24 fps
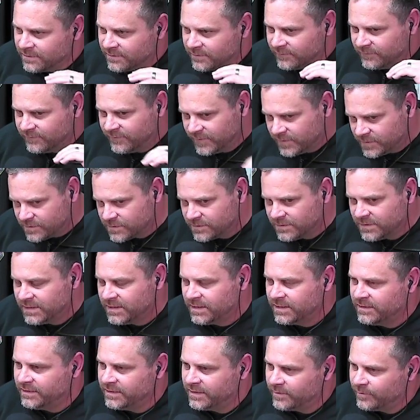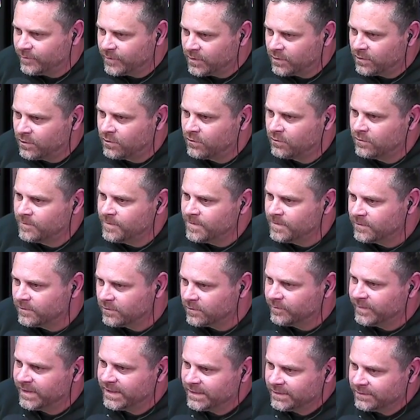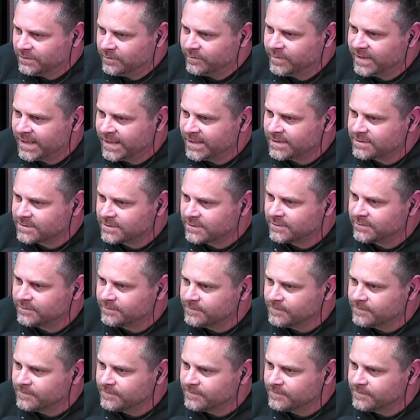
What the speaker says: envision hitting that ball or making the basket,